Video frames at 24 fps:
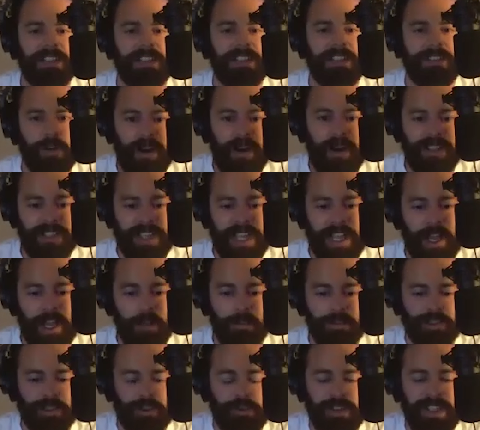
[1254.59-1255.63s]
how it
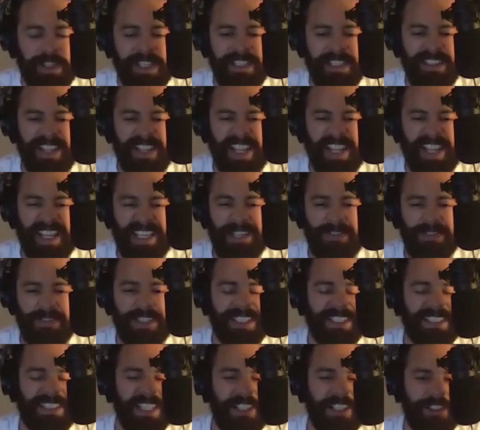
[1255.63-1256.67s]
helps treat like even
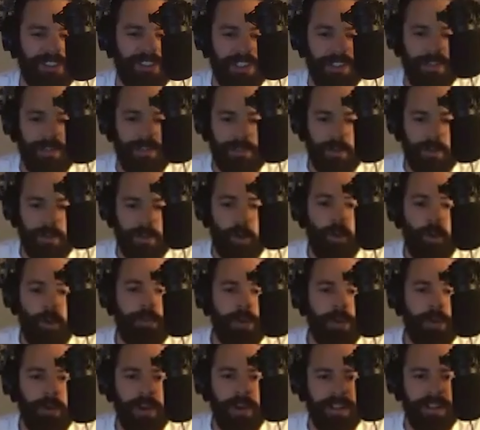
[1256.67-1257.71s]
addiction for
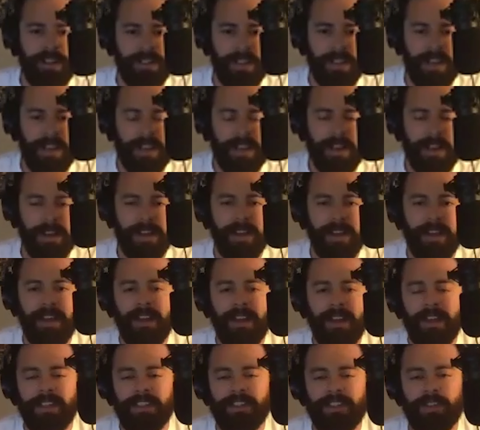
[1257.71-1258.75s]
opioid uh,
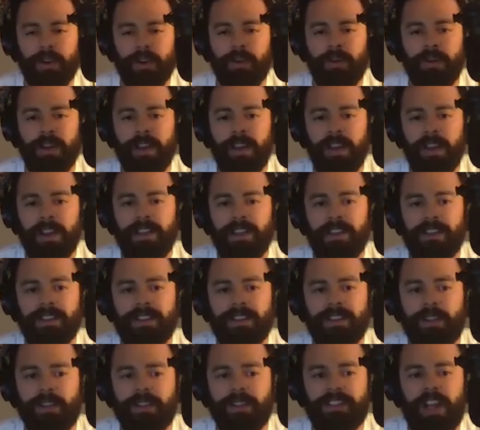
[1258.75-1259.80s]
so
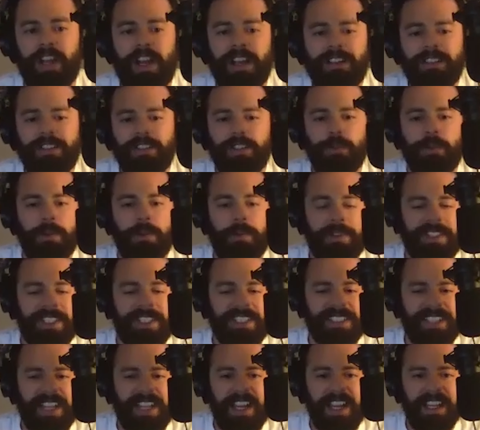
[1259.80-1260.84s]
you know talk a little bit about the
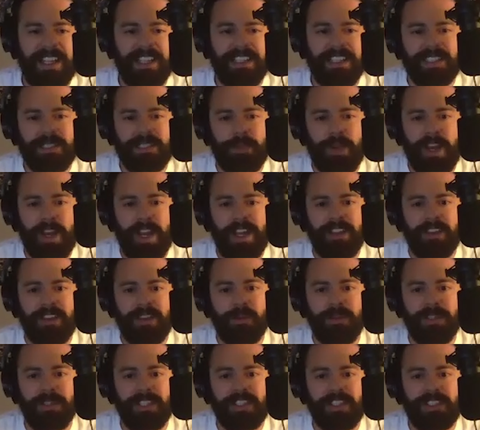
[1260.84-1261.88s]
science behind the
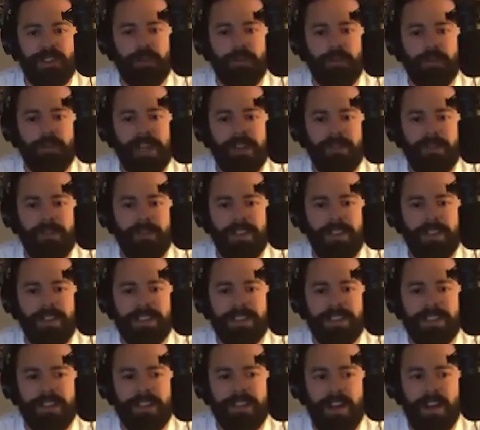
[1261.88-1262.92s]
medicinal
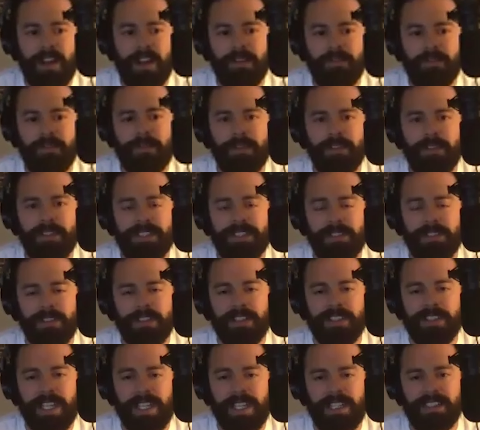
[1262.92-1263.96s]
benefits of
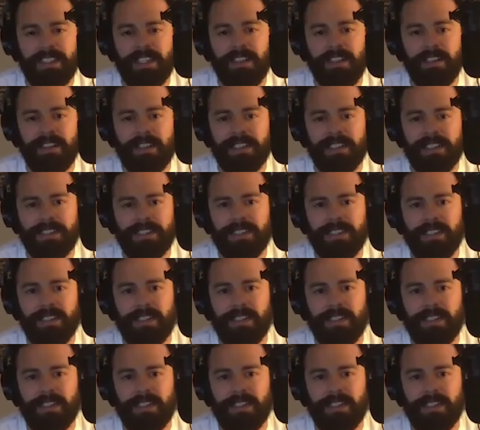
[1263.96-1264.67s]
psychedelics